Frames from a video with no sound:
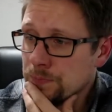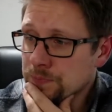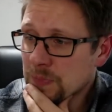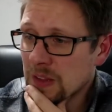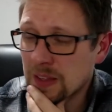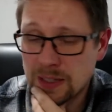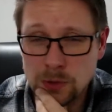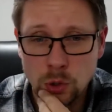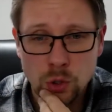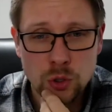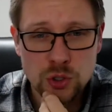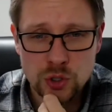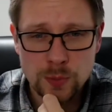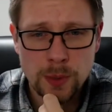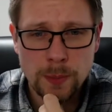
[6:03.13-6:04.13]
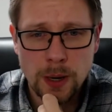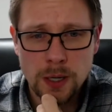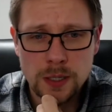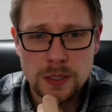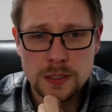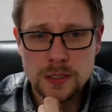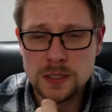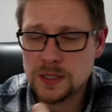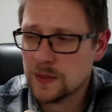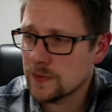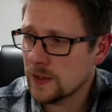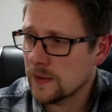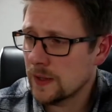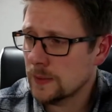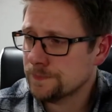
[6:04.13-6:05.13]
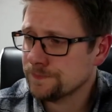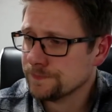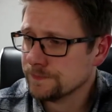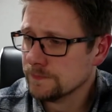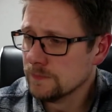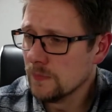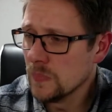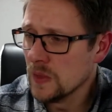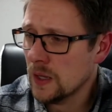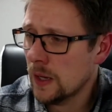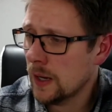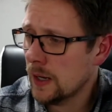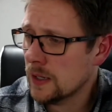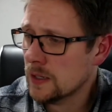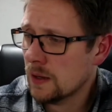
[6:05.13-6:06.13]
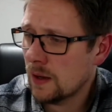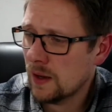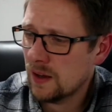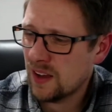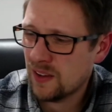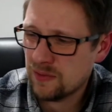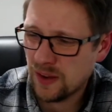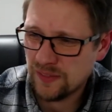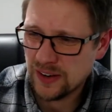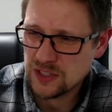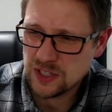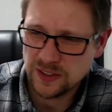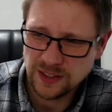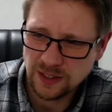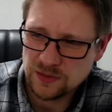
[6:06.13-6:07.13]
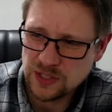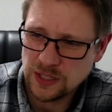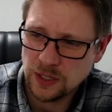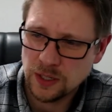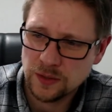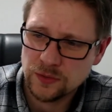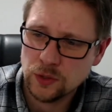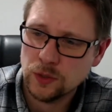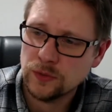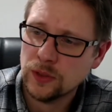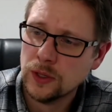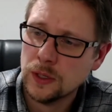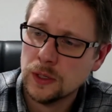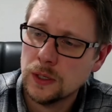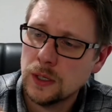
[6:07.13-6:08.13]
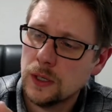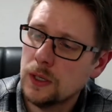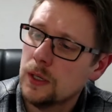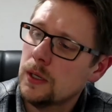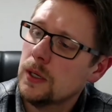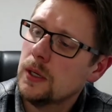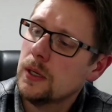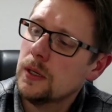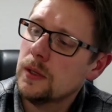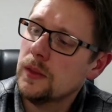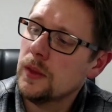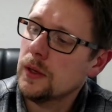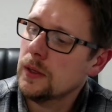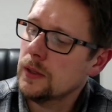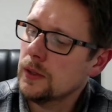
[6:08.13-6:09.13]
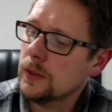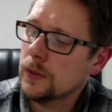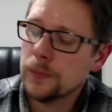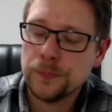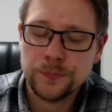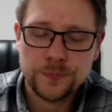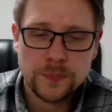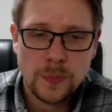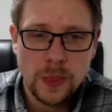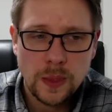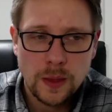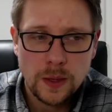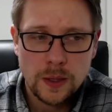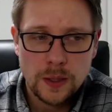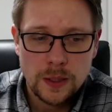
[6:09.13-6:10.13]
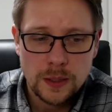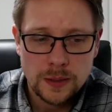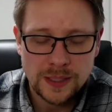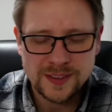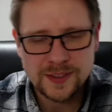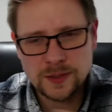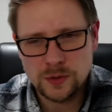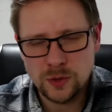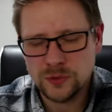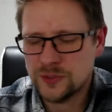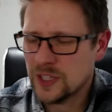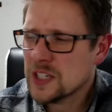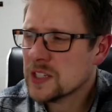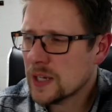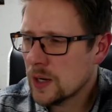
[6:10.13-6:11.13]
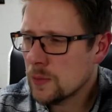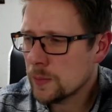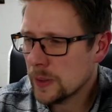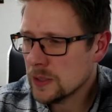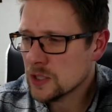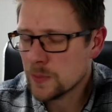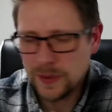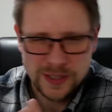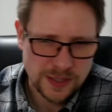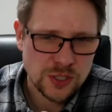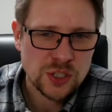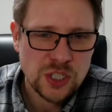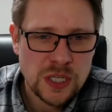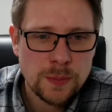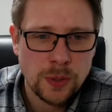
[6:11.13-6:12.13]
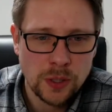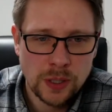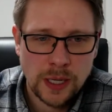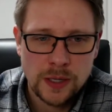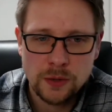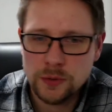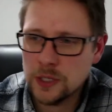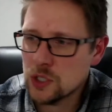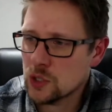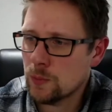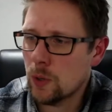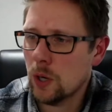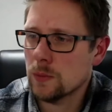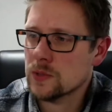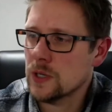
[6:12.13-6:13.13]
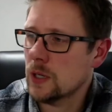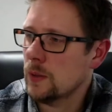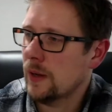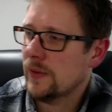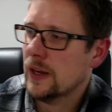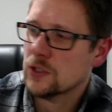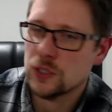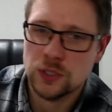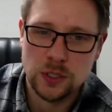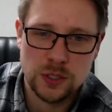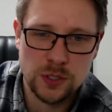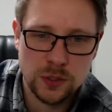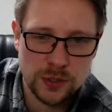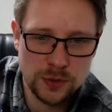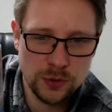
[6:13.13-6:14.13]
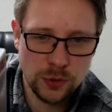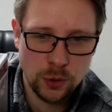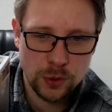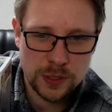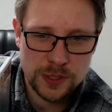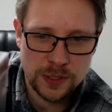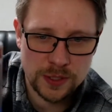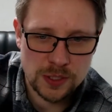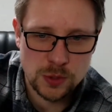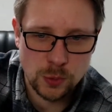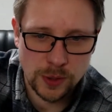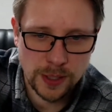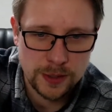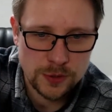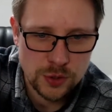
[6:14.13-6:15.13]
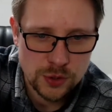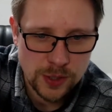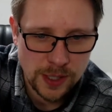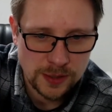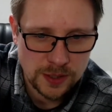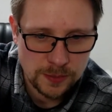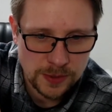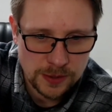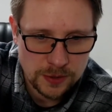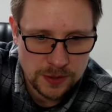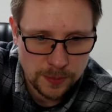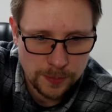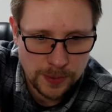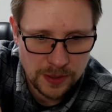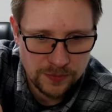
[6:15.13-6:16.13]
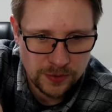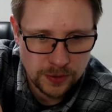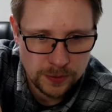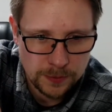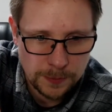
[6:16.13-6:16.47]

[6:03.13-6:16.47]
like local supermarkets and stuff like that. I actually think I've seen it in a few of the like, not discount bins, but like the cheaper kind of range of pops. Anyway, I've actually just noticed, and this is what kind of distracted me, there's a bit of